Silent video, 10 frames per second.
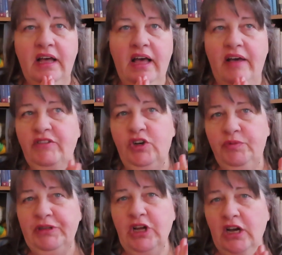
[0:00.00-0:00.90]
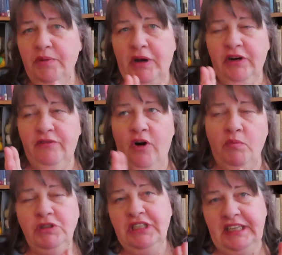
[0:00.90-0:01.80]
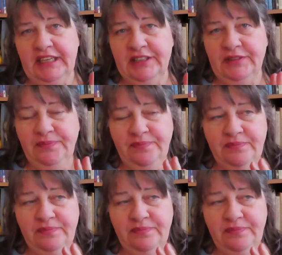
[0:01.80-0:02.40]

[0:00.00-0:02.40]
haven't heard me talk about it for almost a year,